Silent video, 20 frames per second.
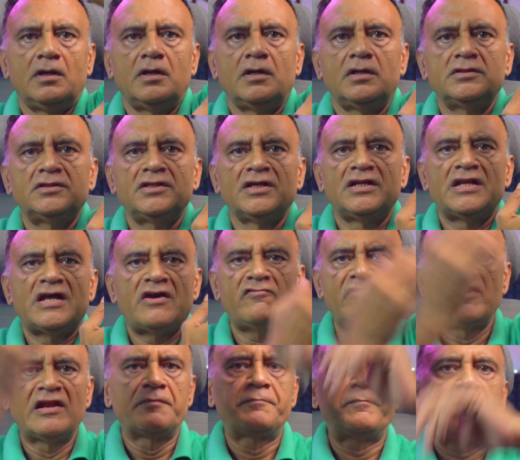Then I
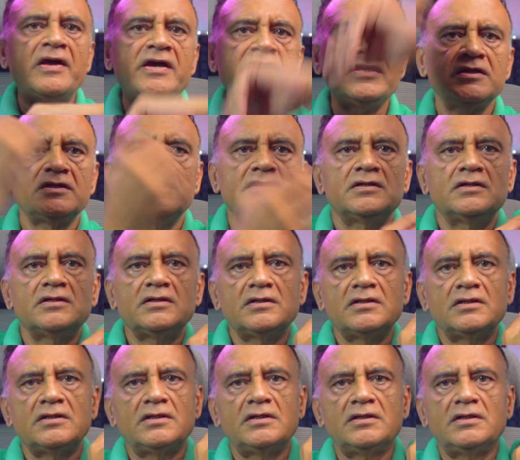will apply
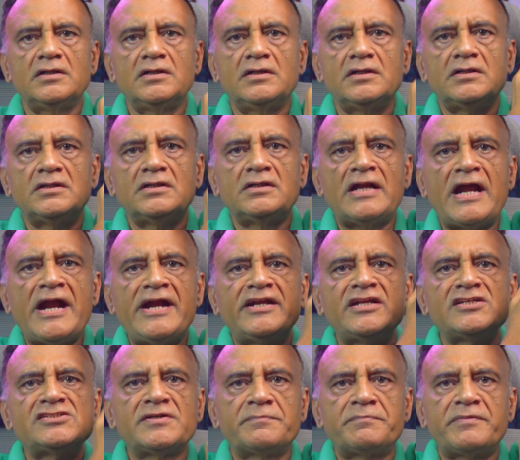an
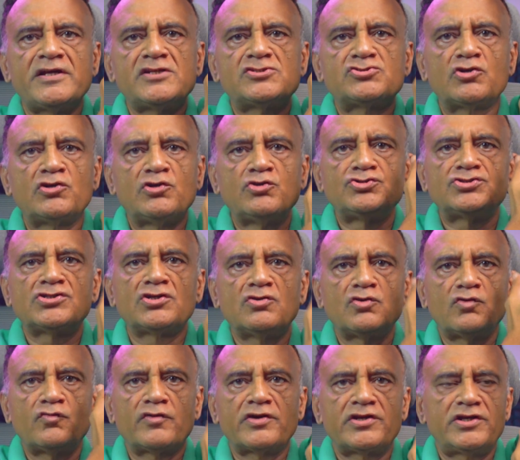antiseptic solution
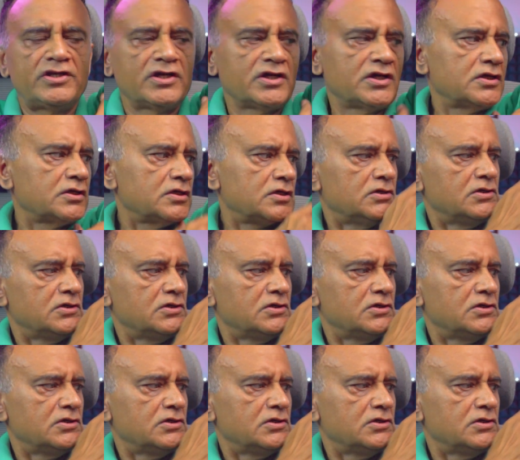over here